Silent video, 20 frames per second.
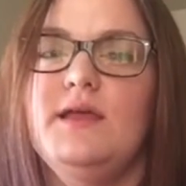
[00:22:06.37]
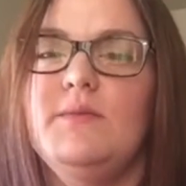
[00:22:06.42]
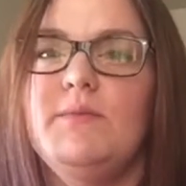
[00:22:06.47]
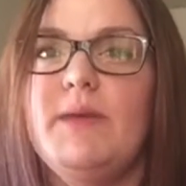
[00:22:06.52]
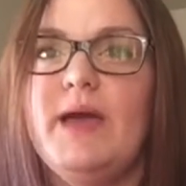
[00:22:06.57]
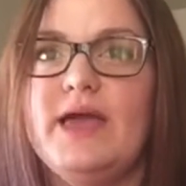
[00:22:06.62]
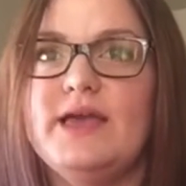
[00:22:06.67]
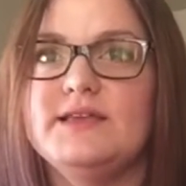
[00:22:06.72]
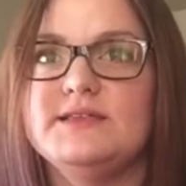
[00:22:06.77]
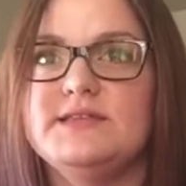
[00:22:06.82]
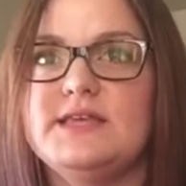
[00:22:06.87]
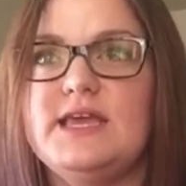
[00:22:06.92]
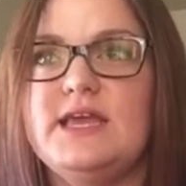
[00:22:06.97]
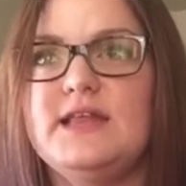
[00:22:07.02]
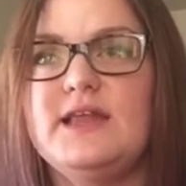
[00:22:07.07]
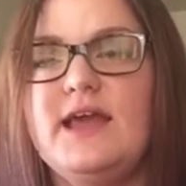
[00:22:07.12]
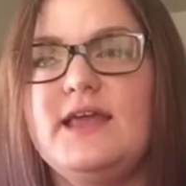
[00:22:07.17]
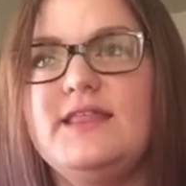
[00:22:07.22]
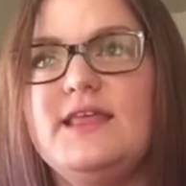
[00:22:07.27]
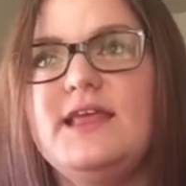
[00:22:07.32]
magazine,
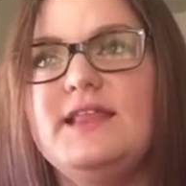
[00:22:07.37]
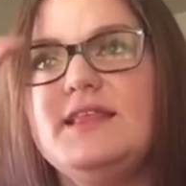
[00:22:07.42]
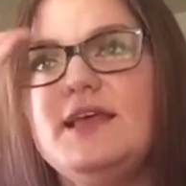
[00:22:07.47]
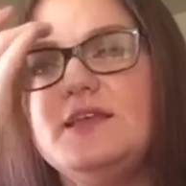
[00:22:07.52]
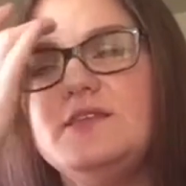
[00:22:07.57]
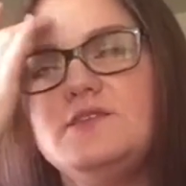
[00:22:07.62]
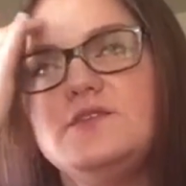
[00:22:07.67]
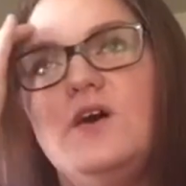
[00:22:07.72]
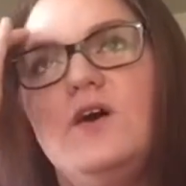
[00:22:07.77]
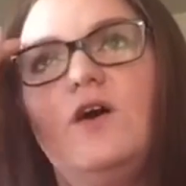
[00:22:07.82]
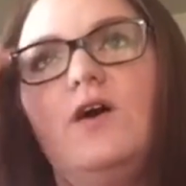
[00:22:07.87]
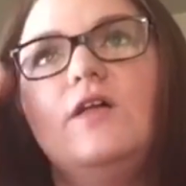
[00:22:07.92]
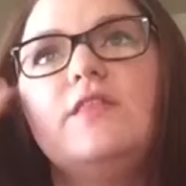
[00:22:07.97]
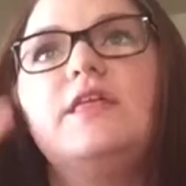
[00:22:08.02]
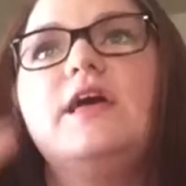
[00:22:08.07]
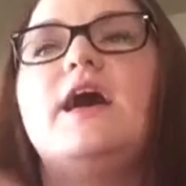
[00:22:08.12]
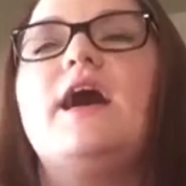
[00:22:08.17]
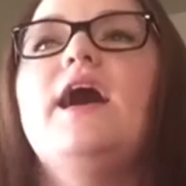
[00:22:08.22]
I think that's all that